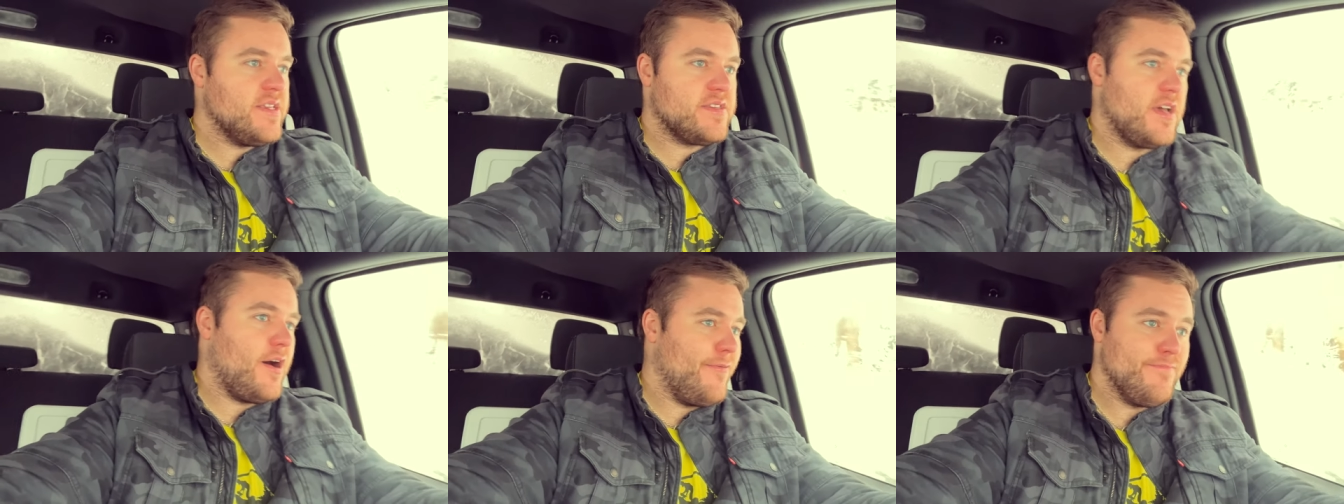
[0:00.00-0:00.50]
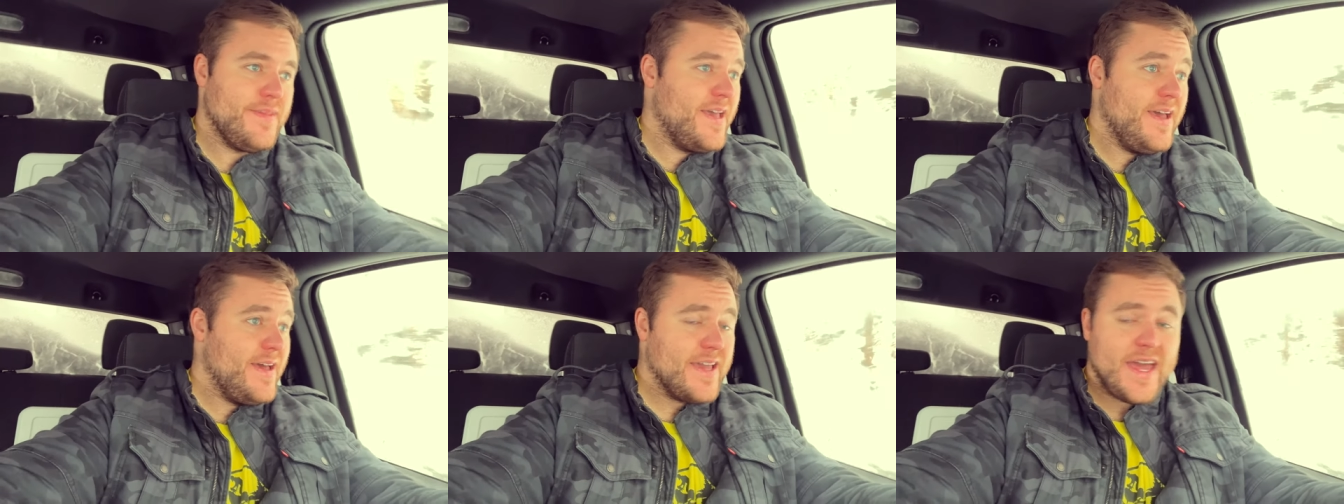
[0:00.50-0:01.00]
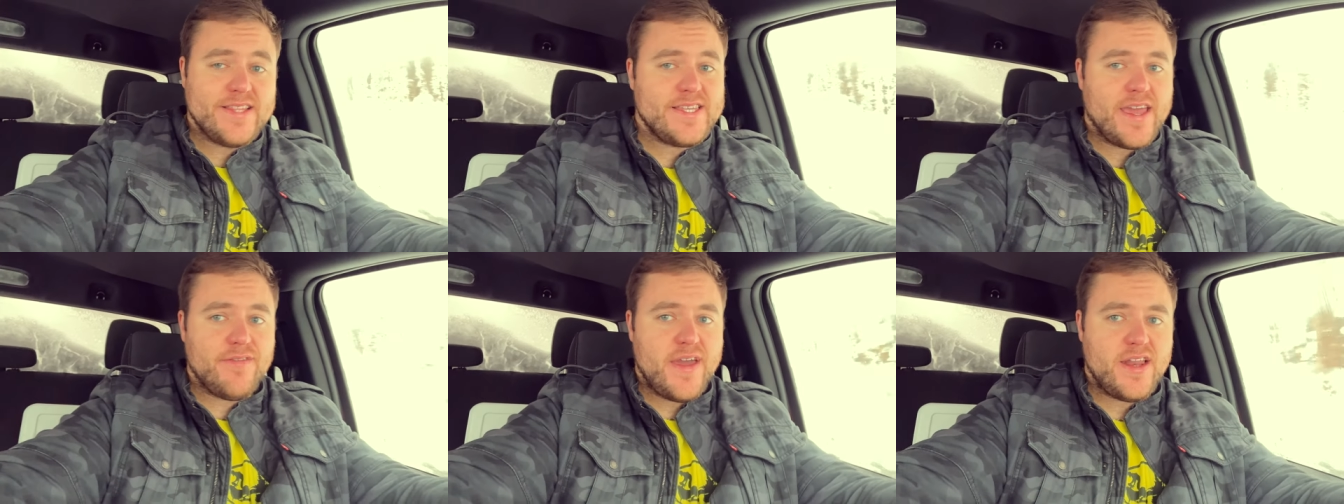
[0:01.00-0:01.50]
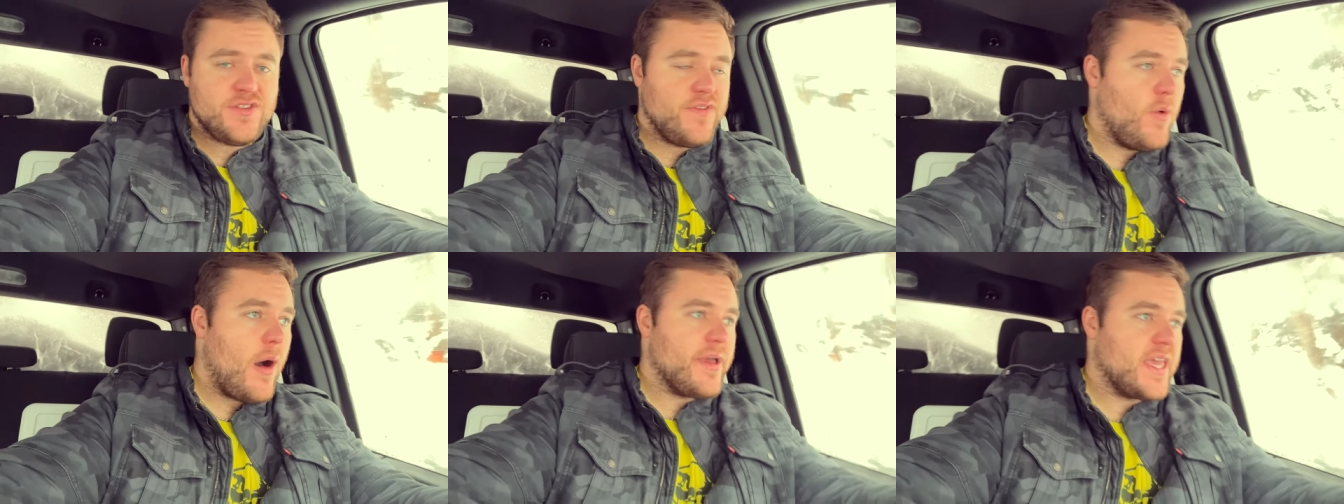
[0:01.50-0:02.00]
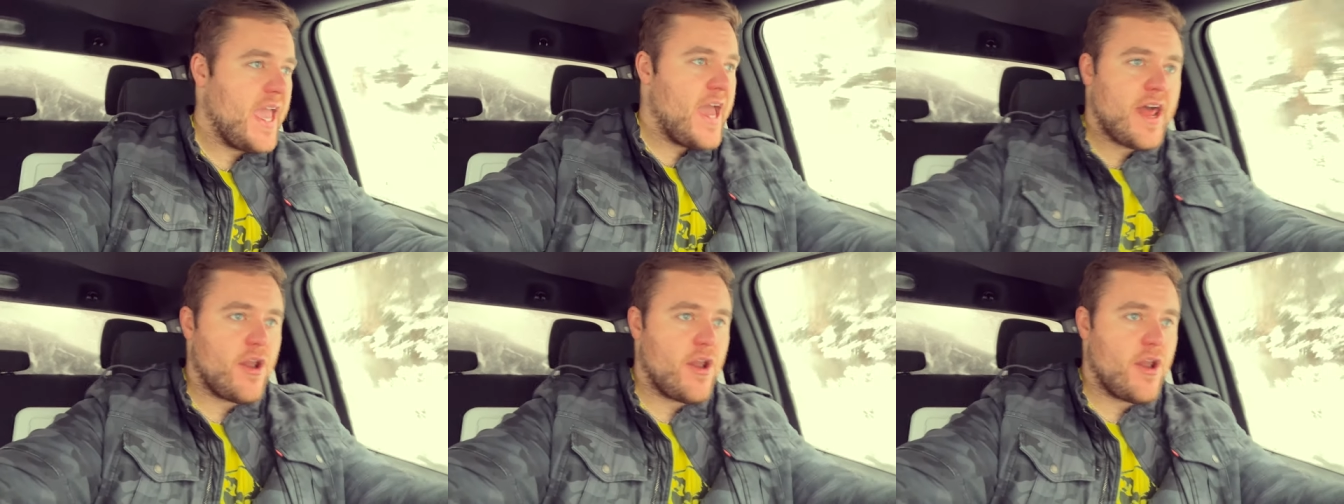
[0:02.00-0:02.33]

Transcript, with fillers: So got to take advantage of it while we can.